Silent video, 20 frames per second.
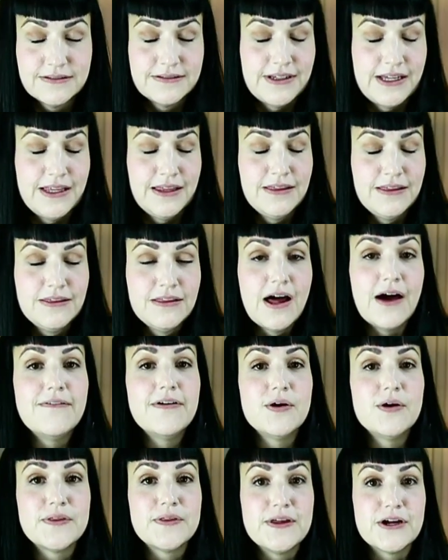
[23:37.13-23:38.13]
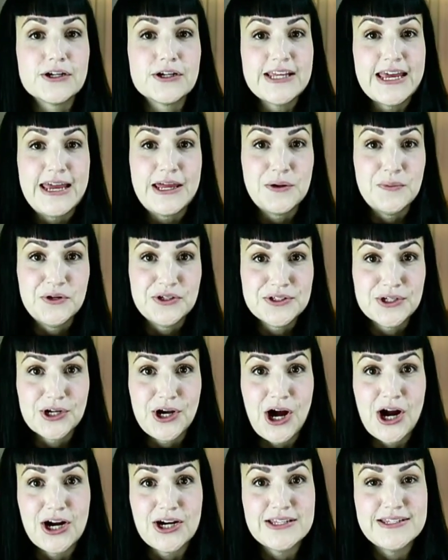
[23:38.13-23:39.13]
I love it when there's animals in
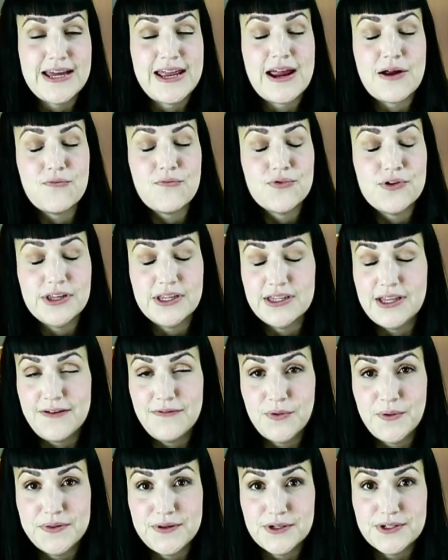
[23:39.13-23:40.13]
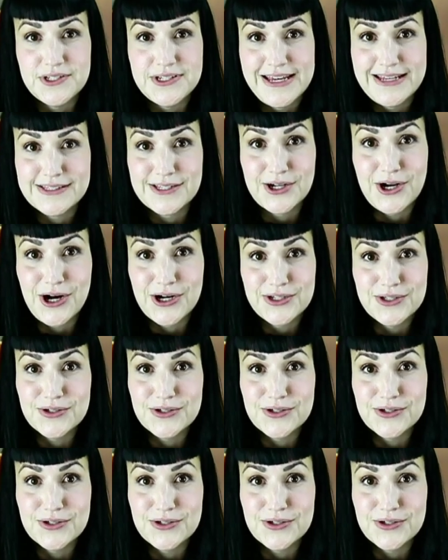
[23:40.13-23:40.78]
cards, and I really love it when there's snakes in cards.